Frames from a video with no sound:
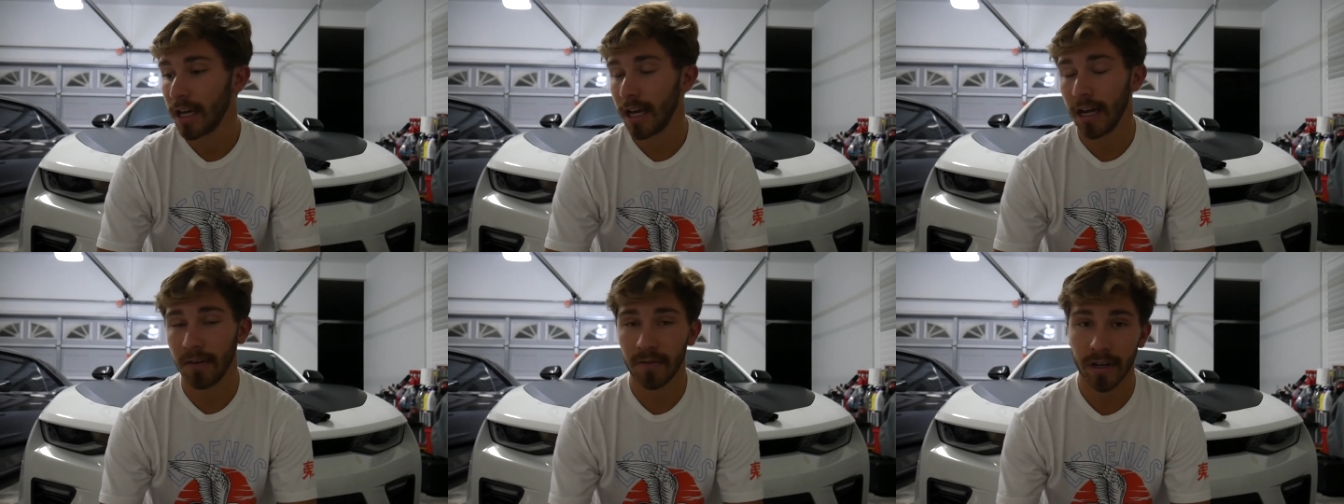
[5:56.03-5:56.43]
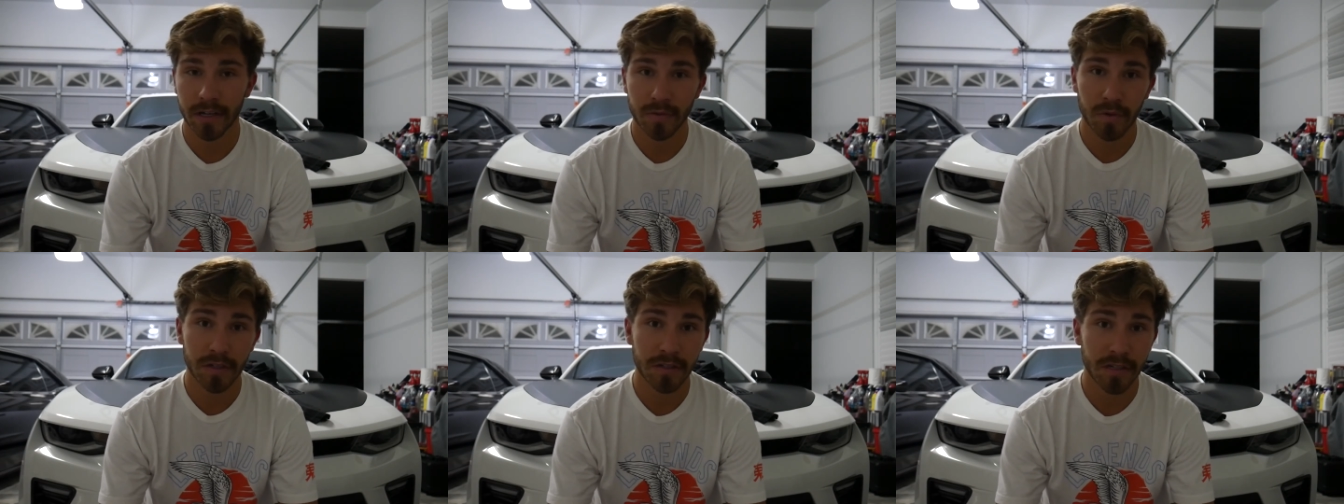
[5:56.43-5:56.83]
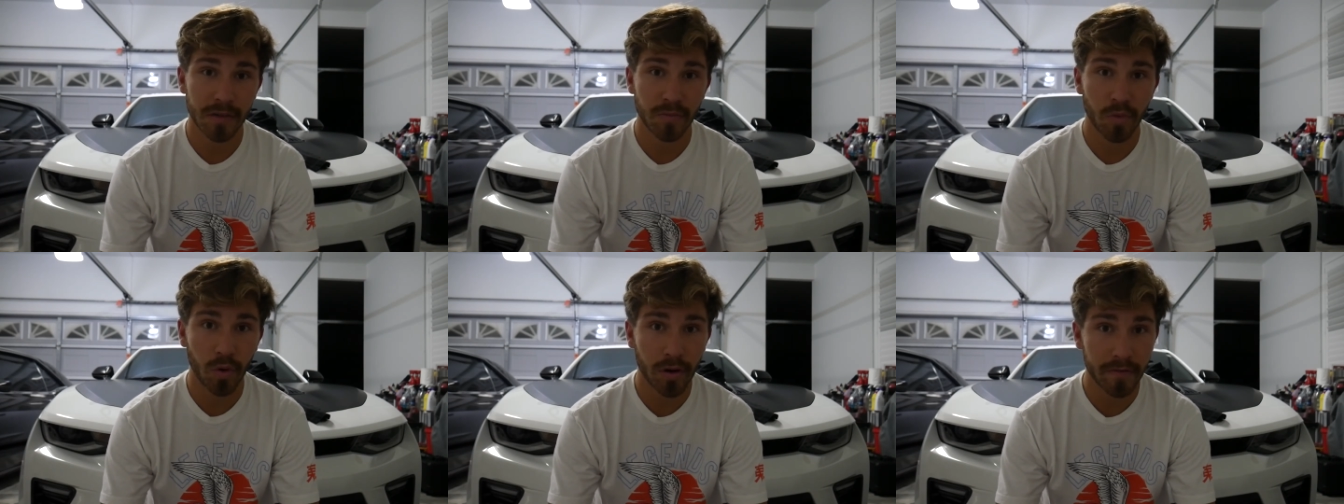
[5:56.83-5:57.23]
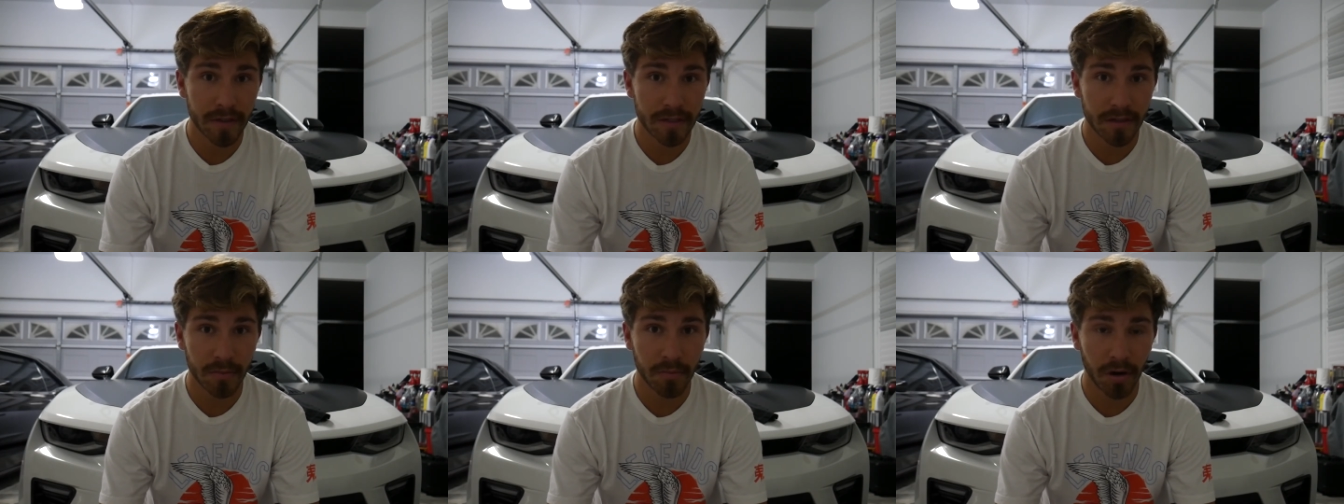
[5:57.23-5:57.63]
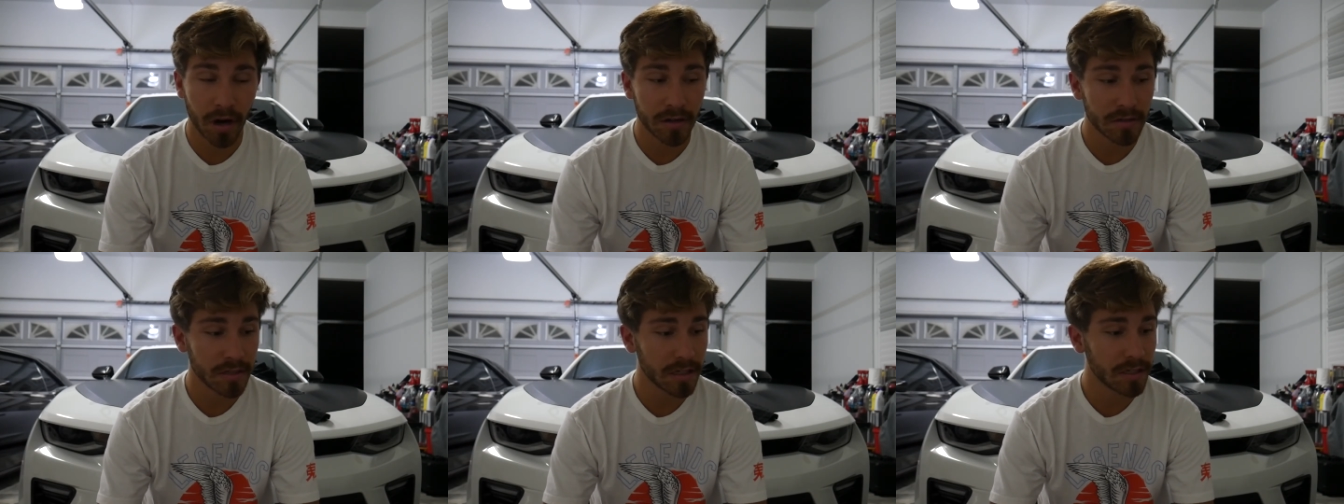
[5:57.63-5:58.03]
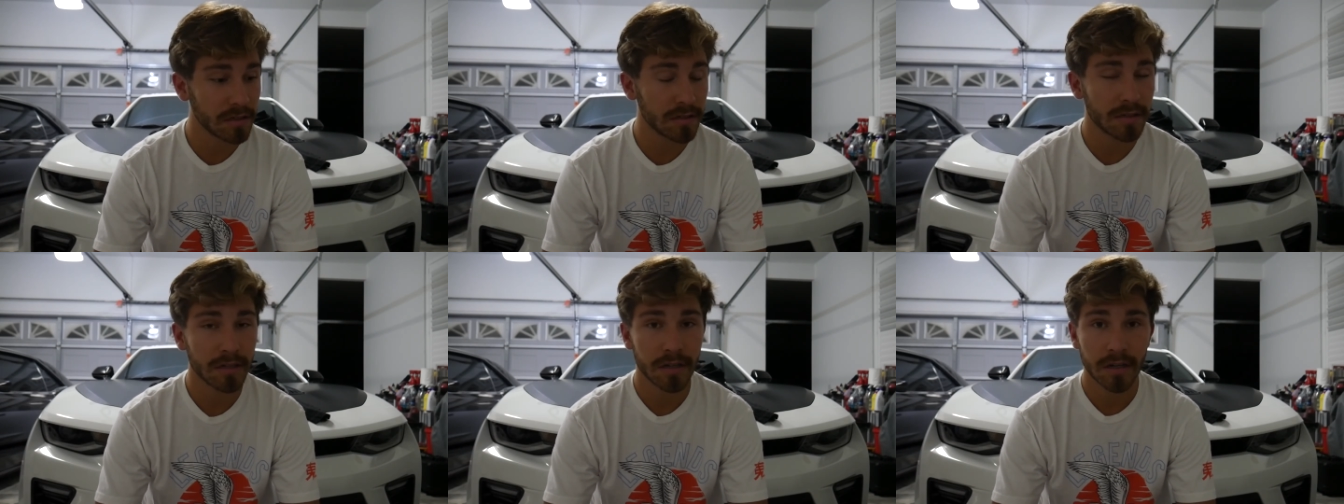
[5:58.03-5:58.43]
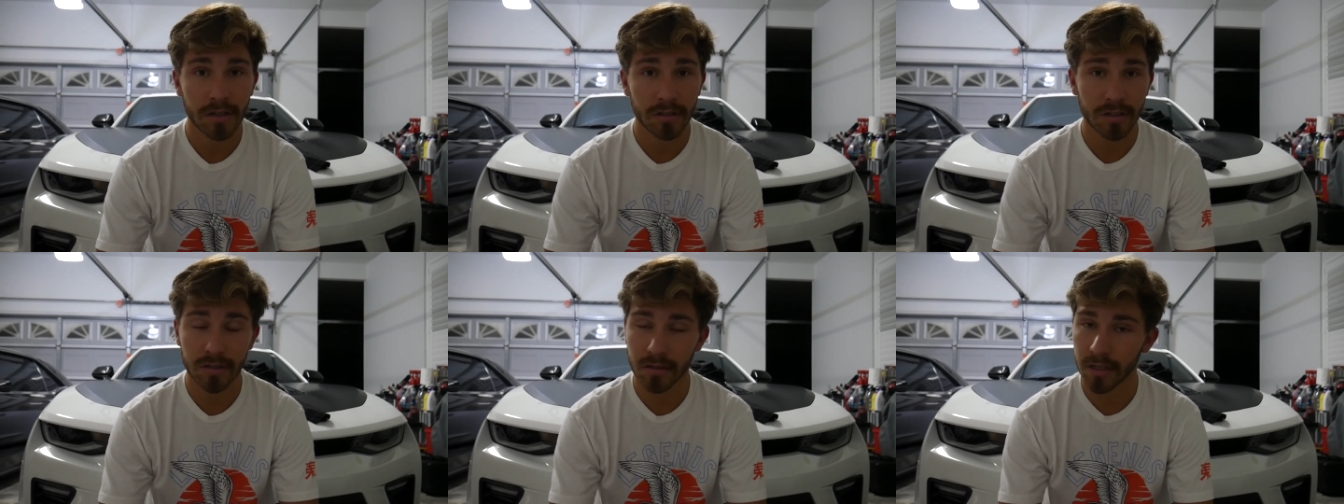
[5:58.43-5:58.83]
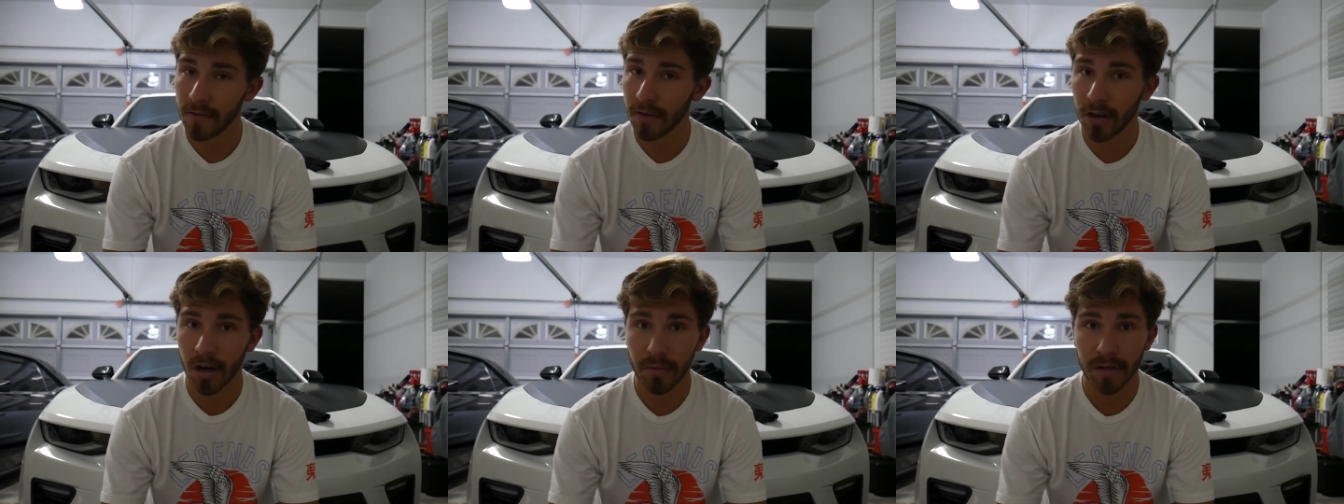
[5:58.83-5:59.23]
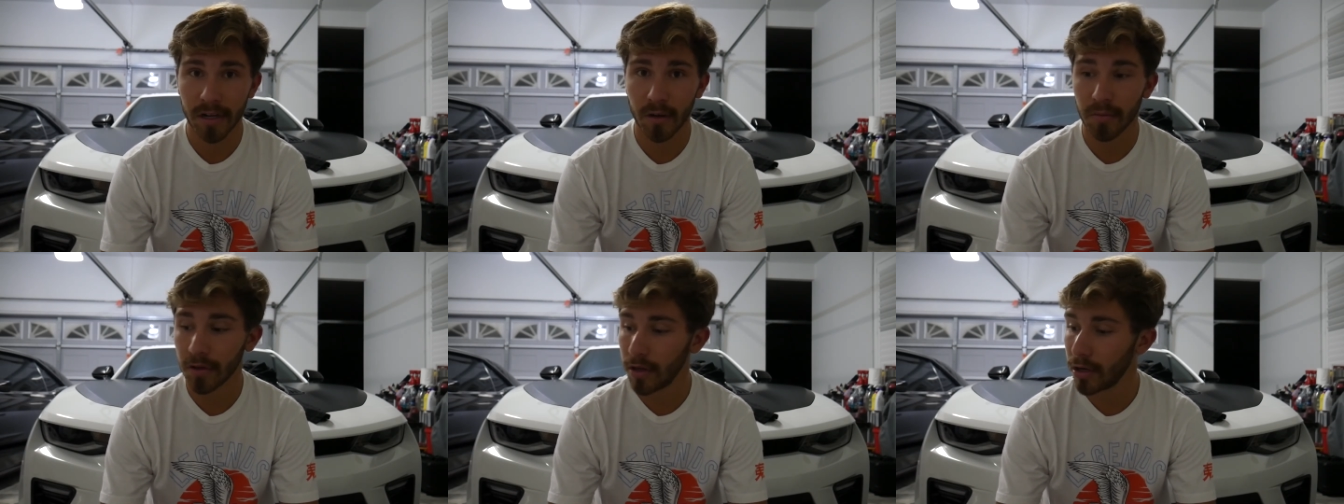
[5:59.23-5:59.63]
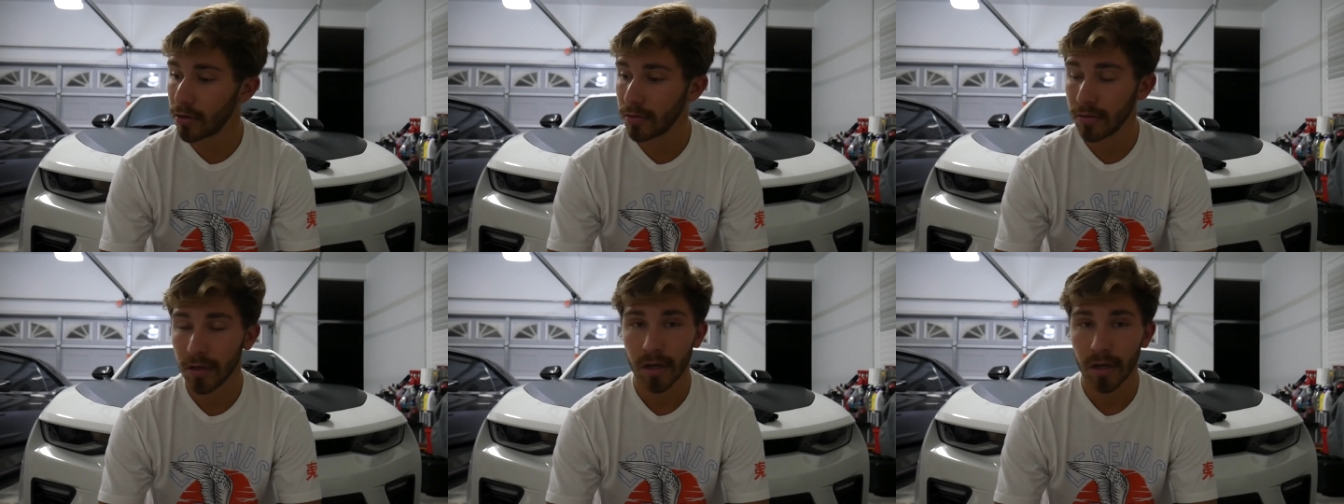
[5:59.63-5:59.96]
And if you guys want to see more of these unboxings, just leave a comment down below.